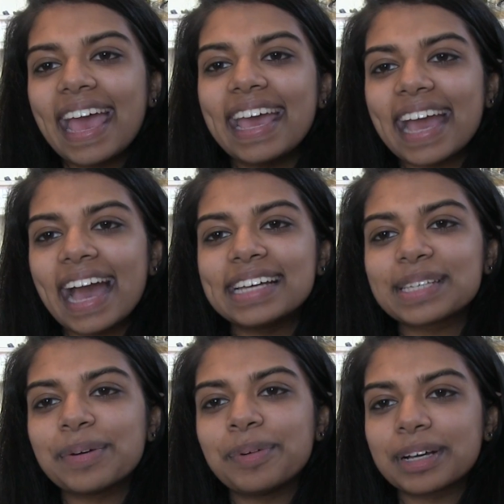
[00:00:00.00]
Hey
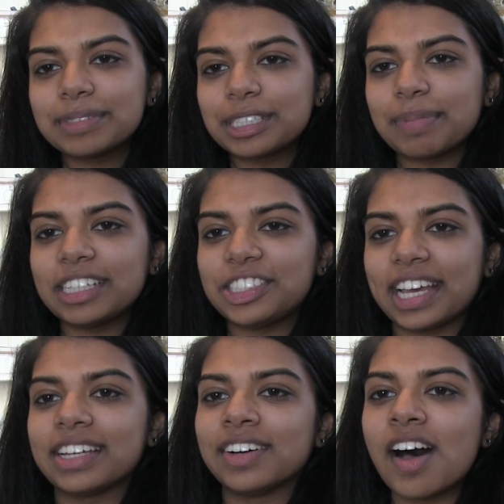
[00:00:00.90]
guys, welcome to my
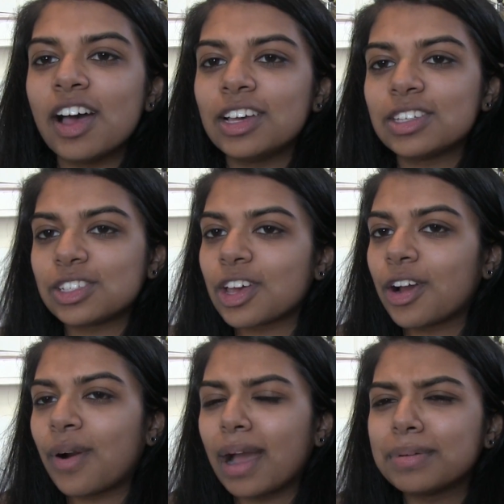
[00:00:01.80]
channel.
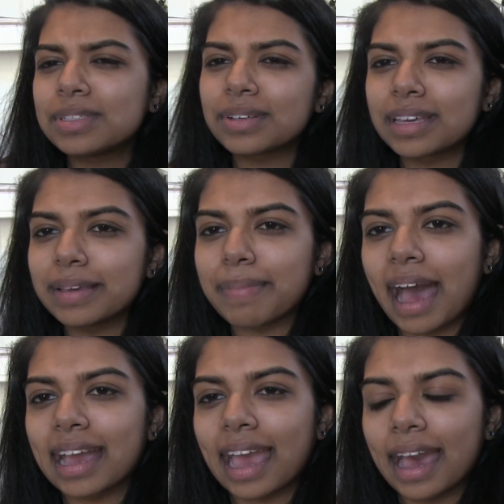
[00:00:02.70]
So I was looking
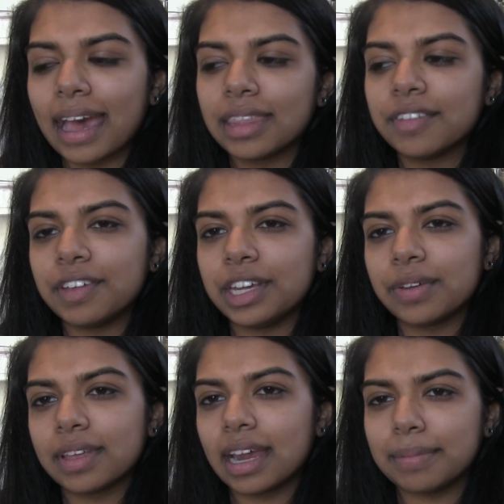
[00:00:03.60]
back at the
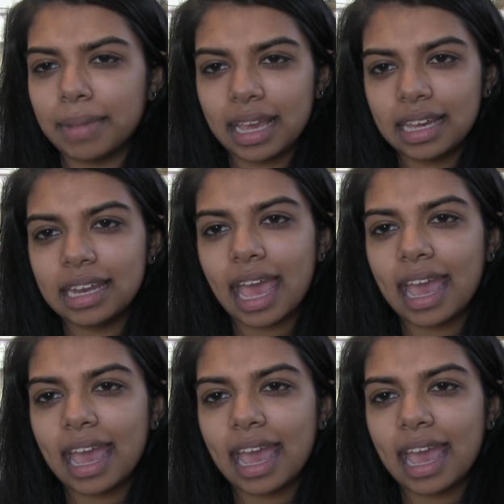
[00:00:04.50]
video that I made,